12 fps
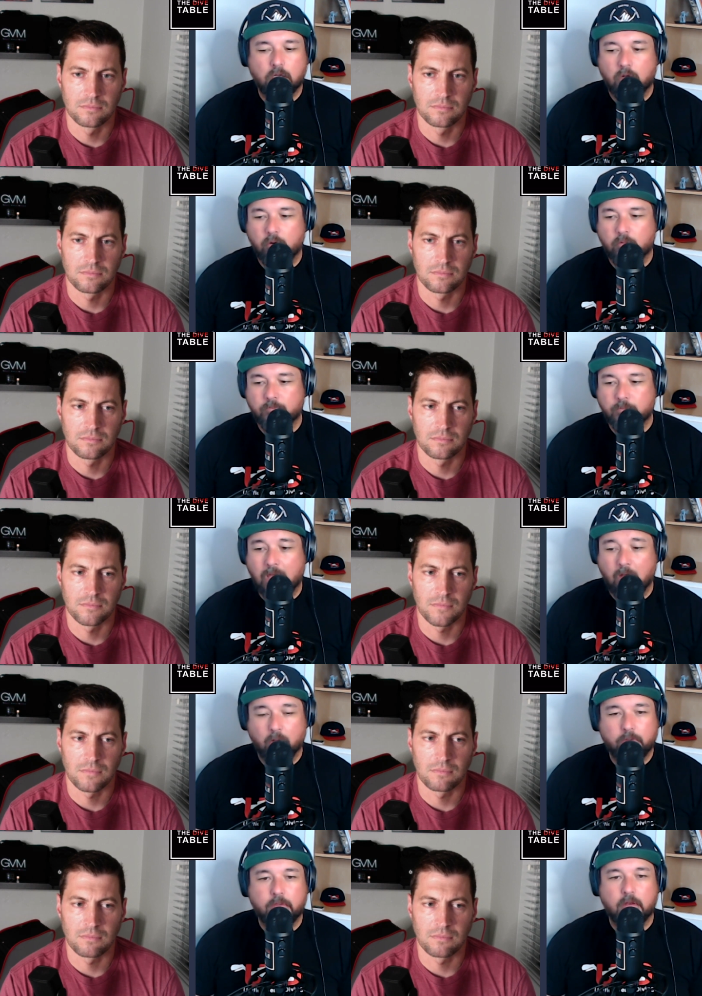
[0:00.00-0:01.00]
Speaker 1: you know,
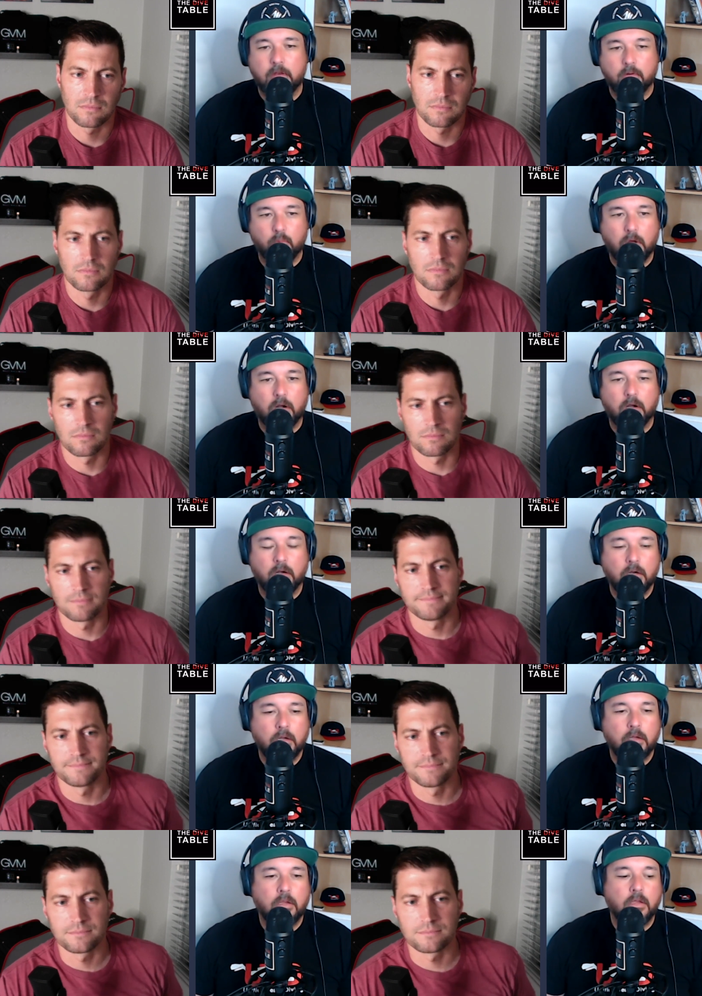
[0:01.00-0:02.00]
health and underwater,
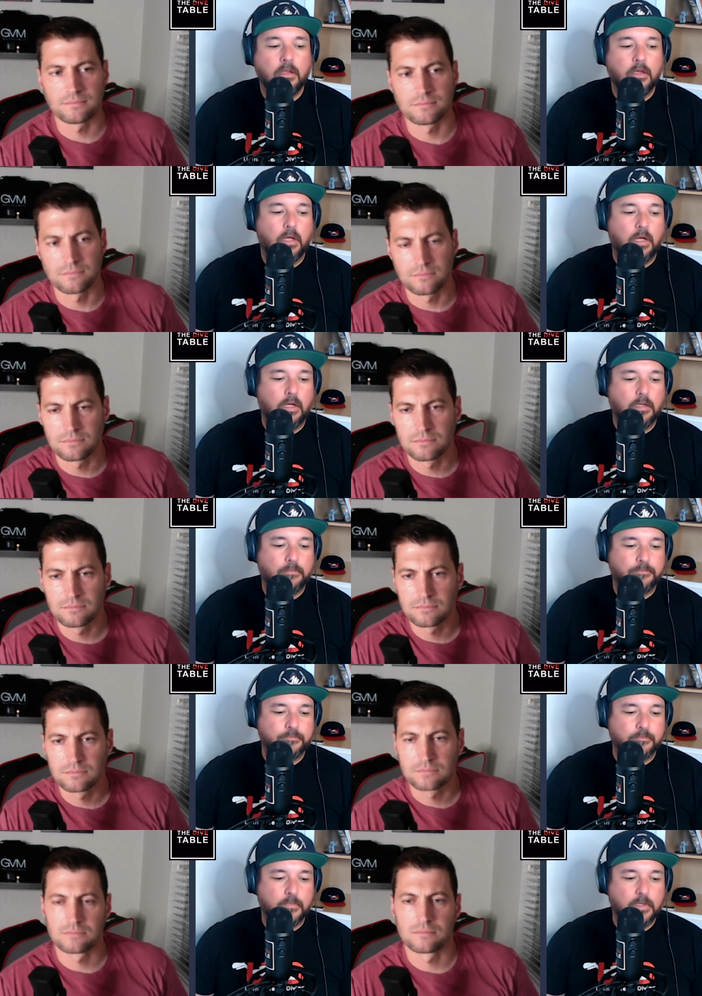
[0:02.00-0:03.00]

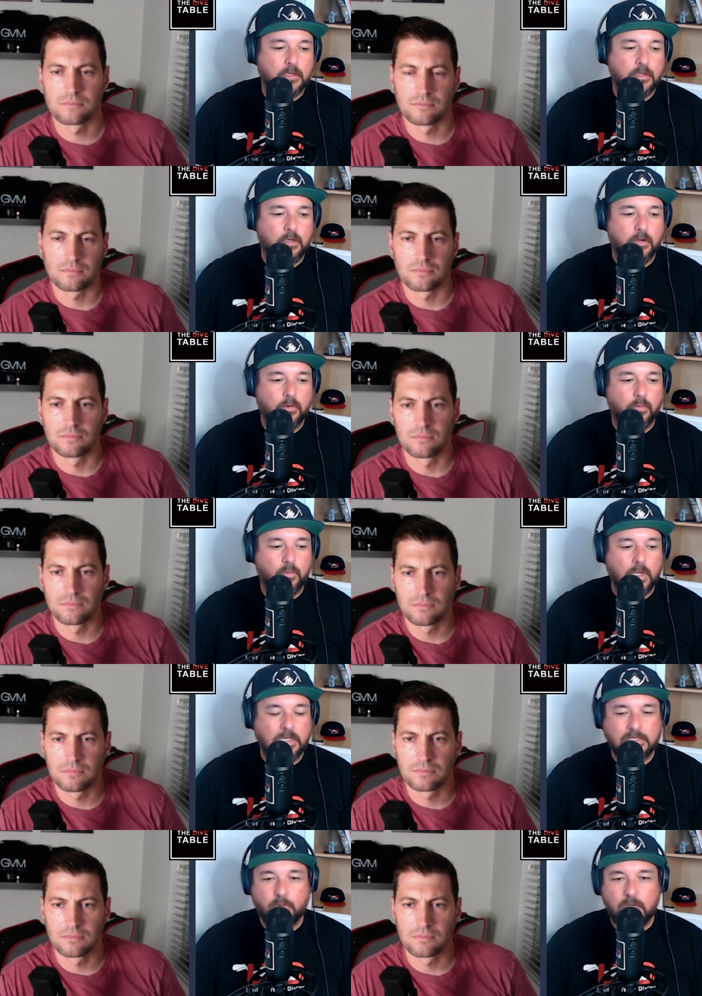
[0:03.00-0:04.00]
um, you know,
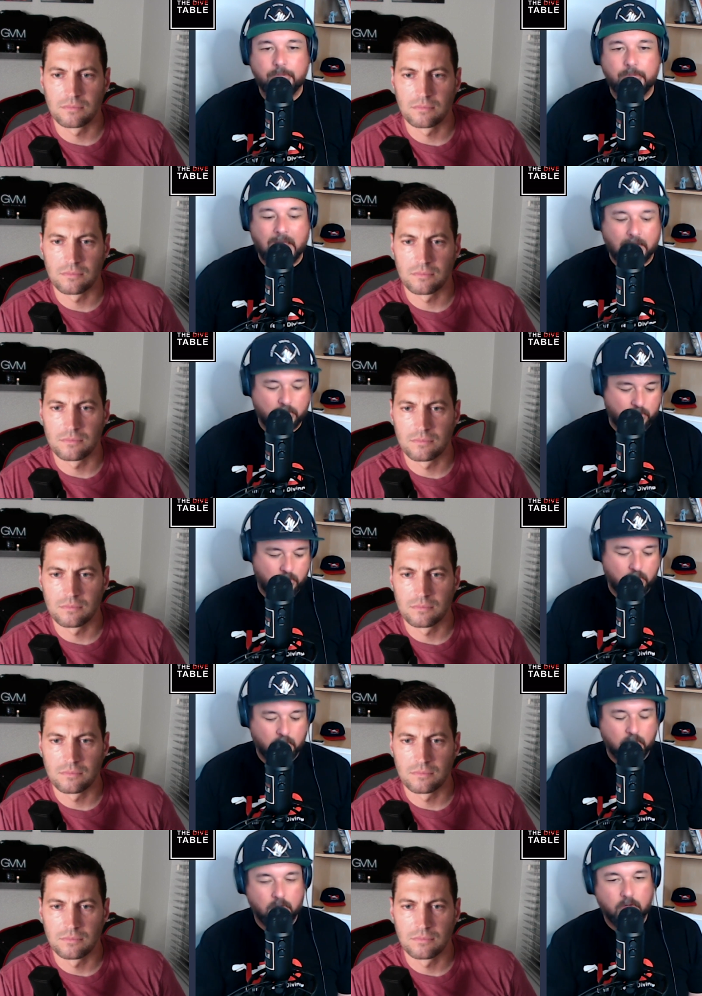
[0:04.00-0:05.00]
ways that we impact.
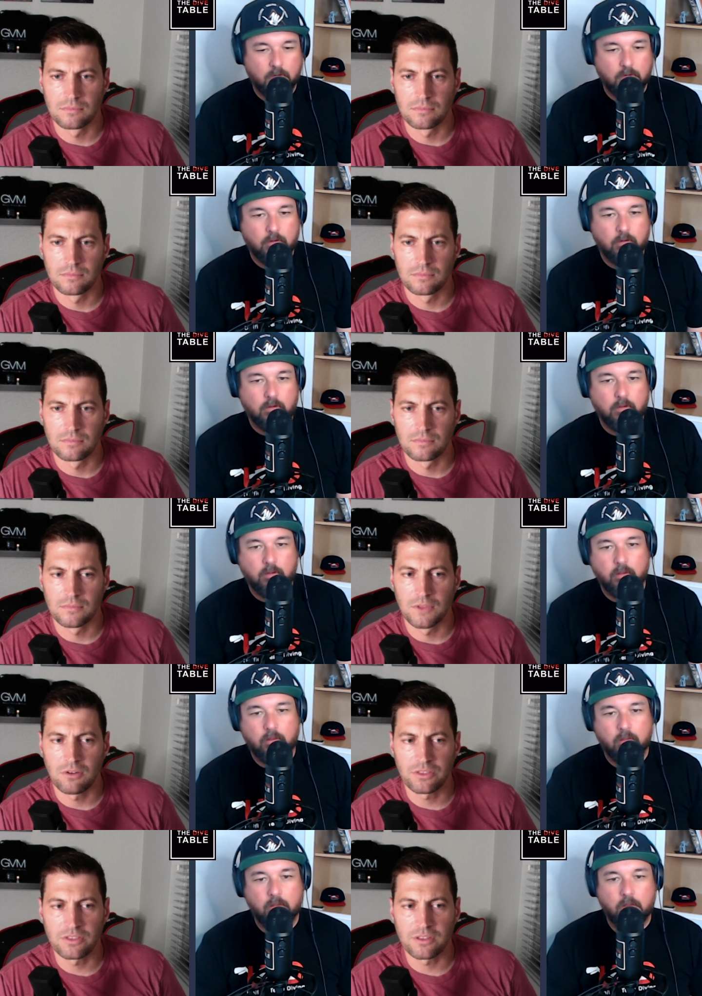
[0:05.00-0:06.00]

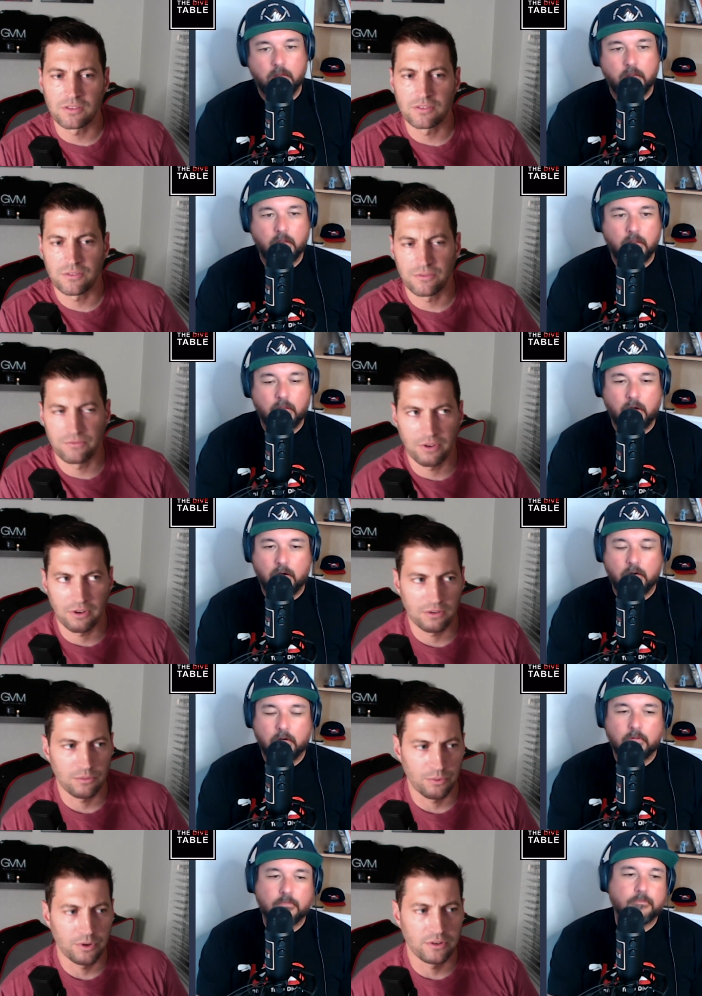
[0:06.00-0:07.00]
Speaker 2: No, I think that's
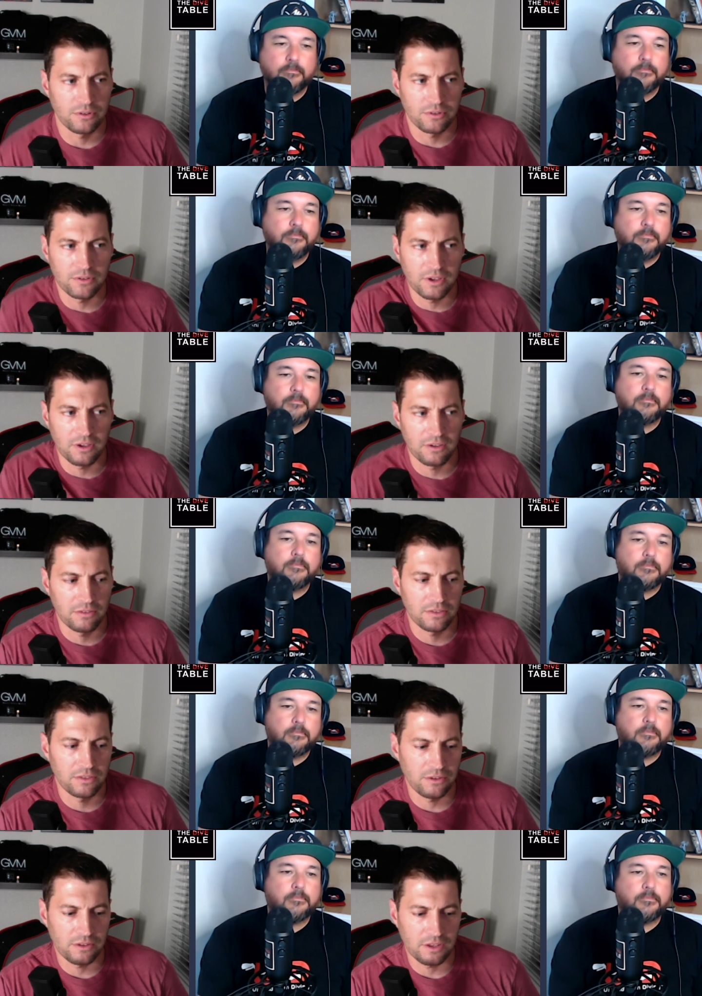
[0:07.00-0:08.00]
very real. Yeah,
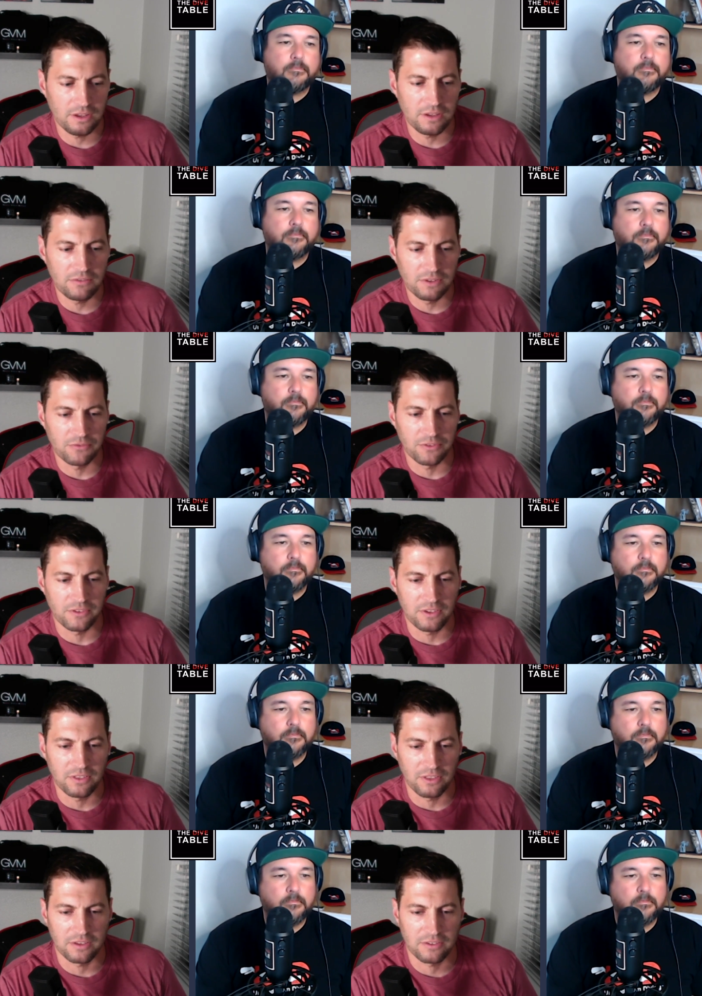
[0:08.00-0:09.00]
there, even if it's
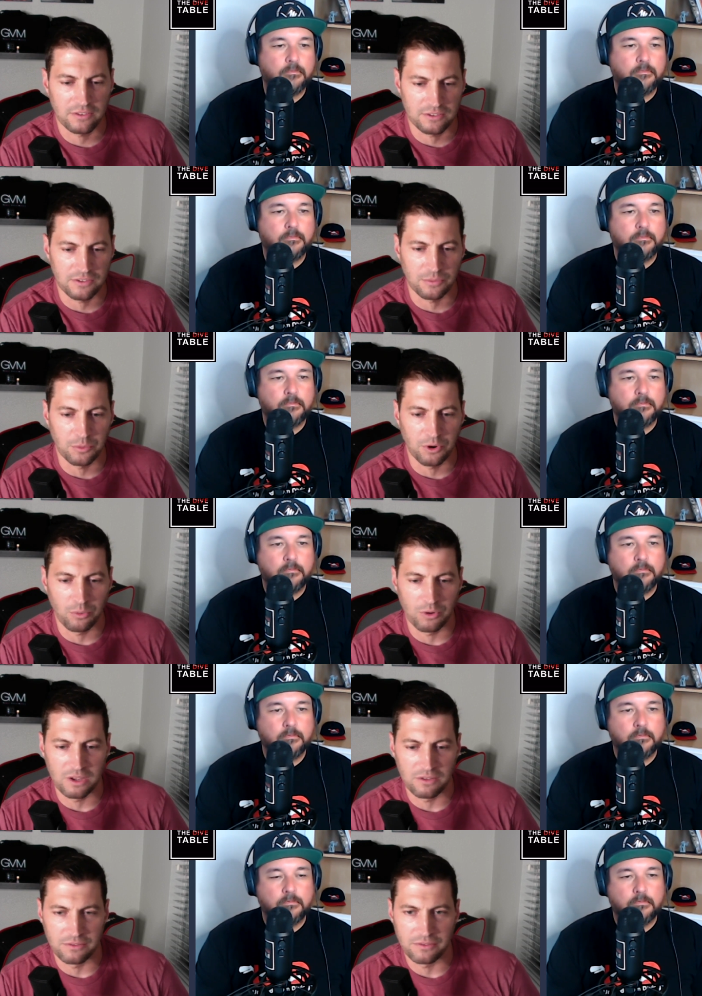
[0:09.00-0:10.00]
in like such a small
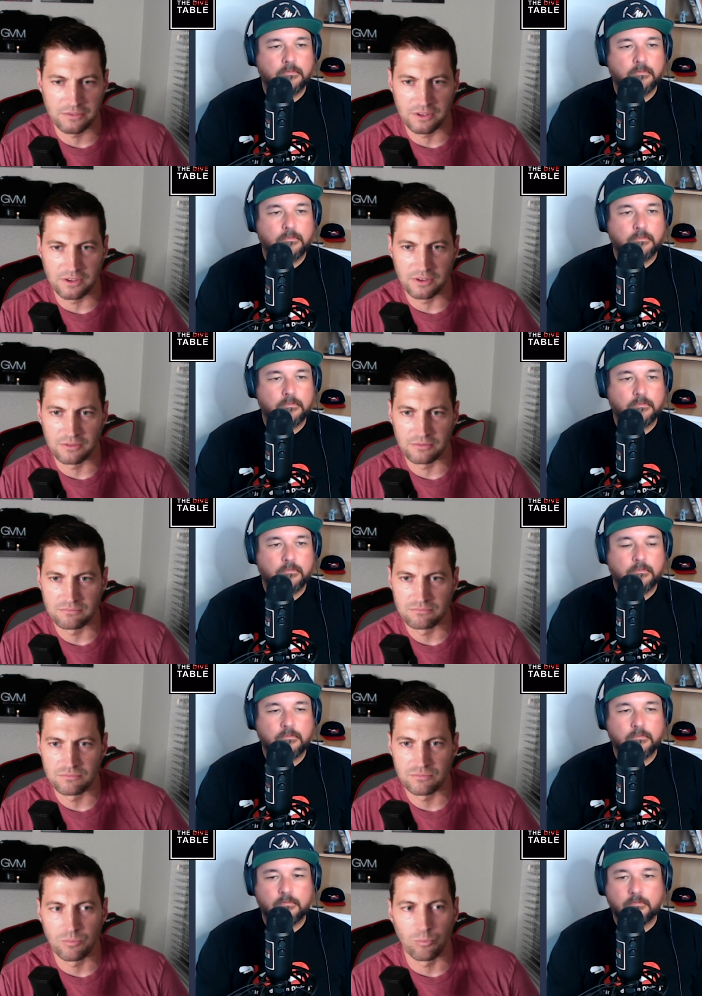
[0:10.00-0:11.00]
way of you know
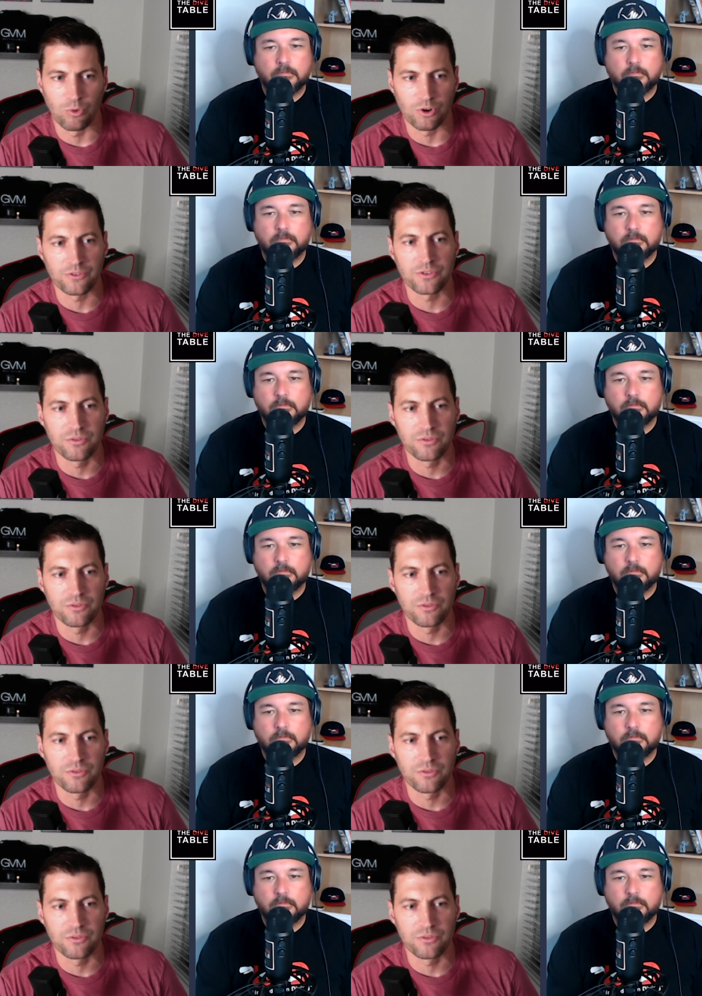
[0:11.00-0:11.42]
one or two